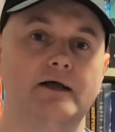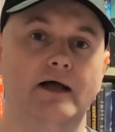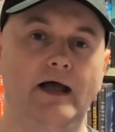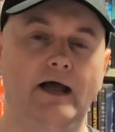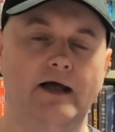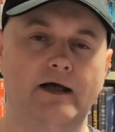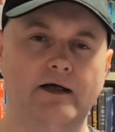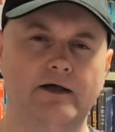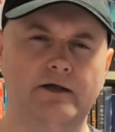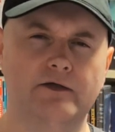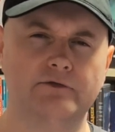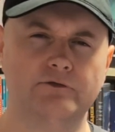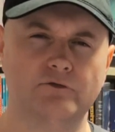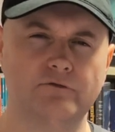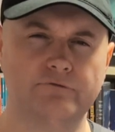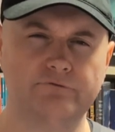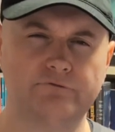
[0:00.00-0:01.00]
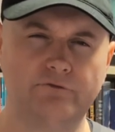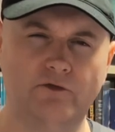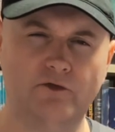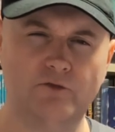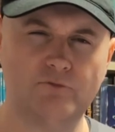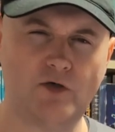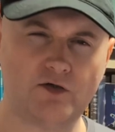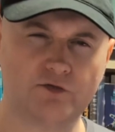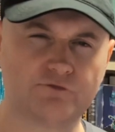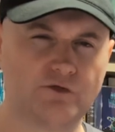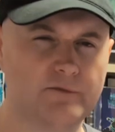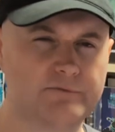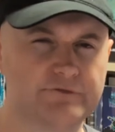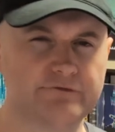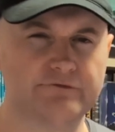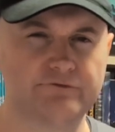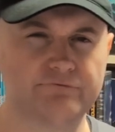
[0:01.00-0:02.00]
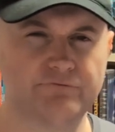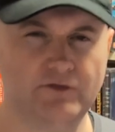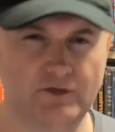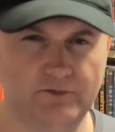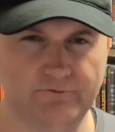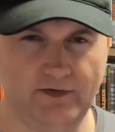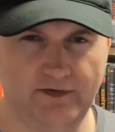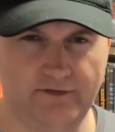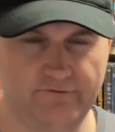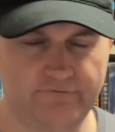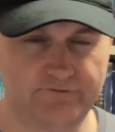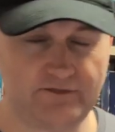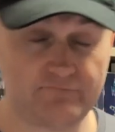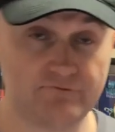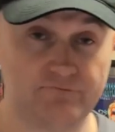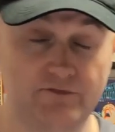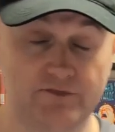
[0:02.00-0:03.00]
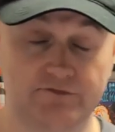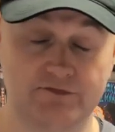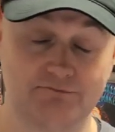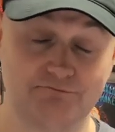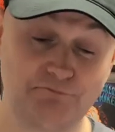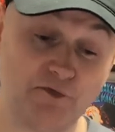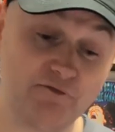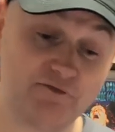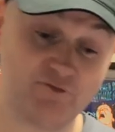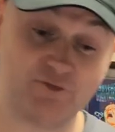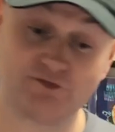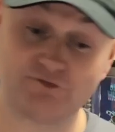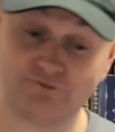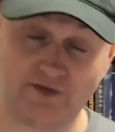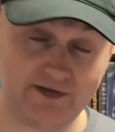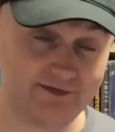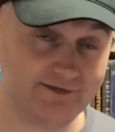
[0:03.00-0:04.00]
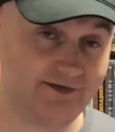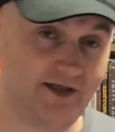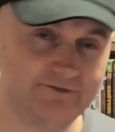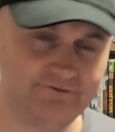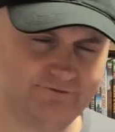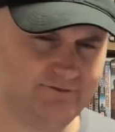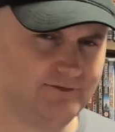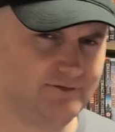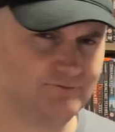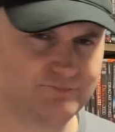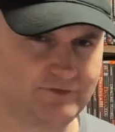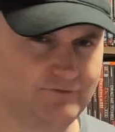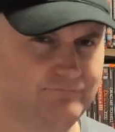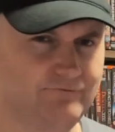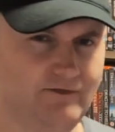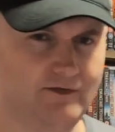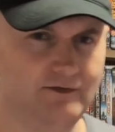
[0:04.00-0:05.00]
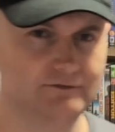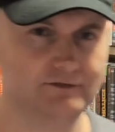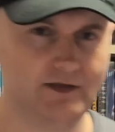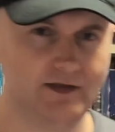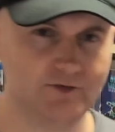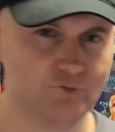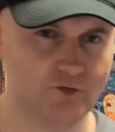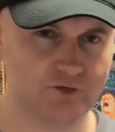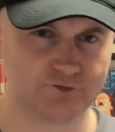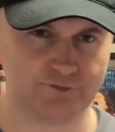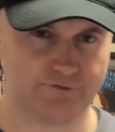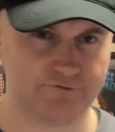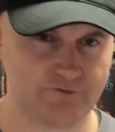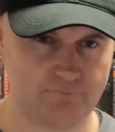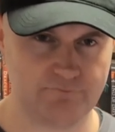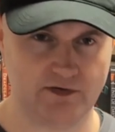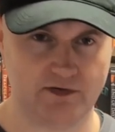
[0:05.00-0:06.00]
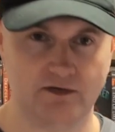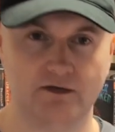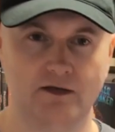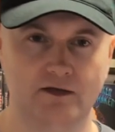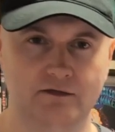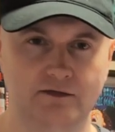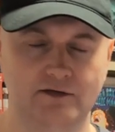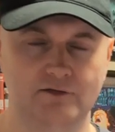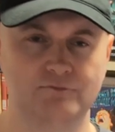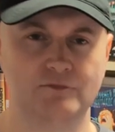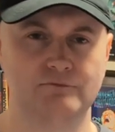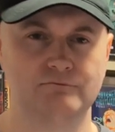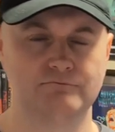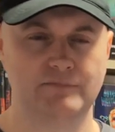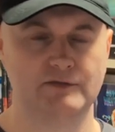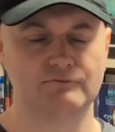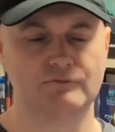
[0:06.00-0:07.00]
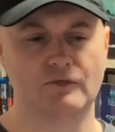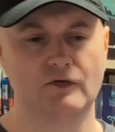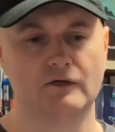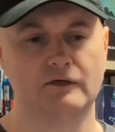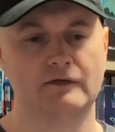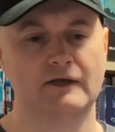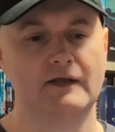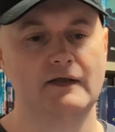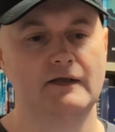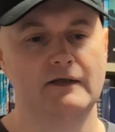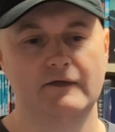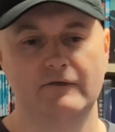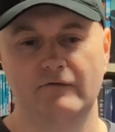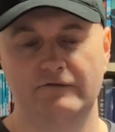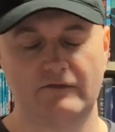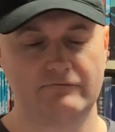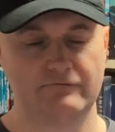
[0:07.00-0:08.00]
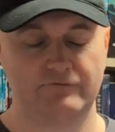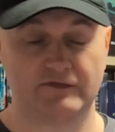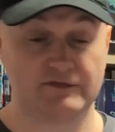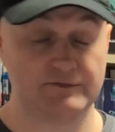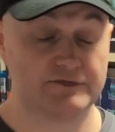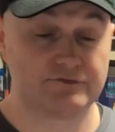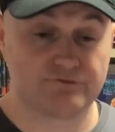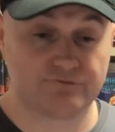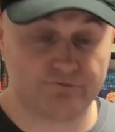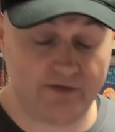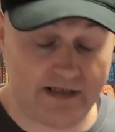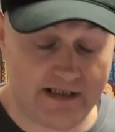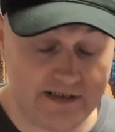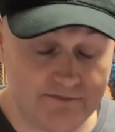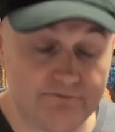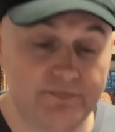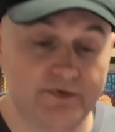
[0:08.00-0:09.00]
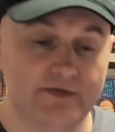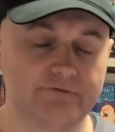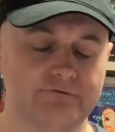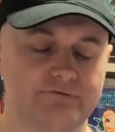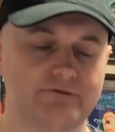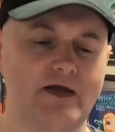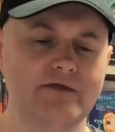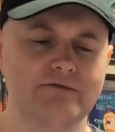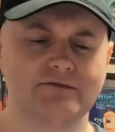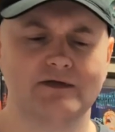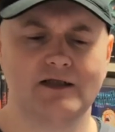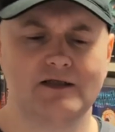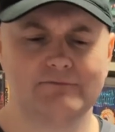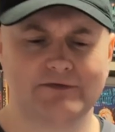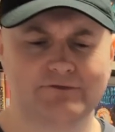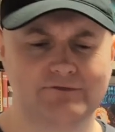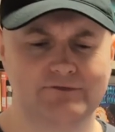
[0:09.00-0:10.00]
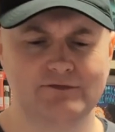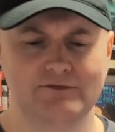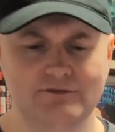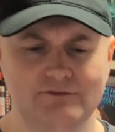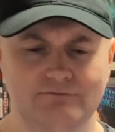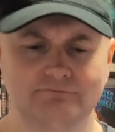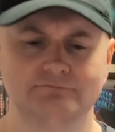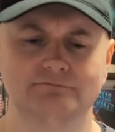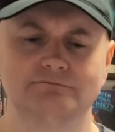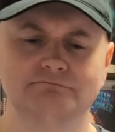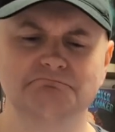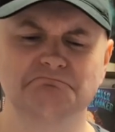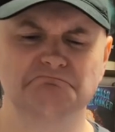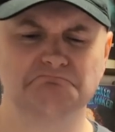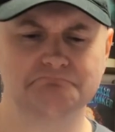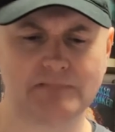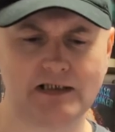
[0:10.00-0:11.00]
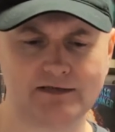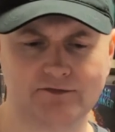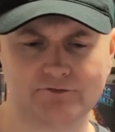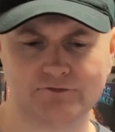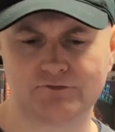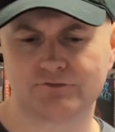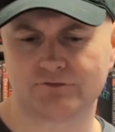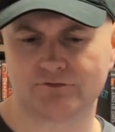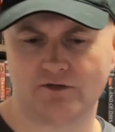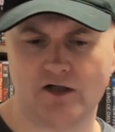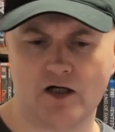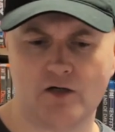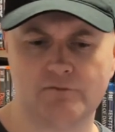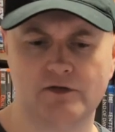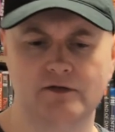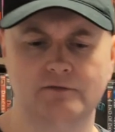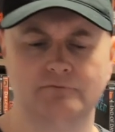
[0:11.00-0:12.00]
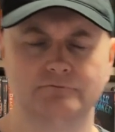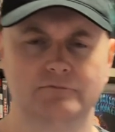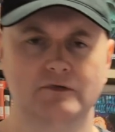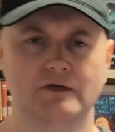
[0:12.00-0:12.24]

and also Mark Robson's film, The Seventh Victim. Both were great. I do prefer I Walked with a Zombie a little bit more. Seventh Victim is great, but it's a little bit too melodrama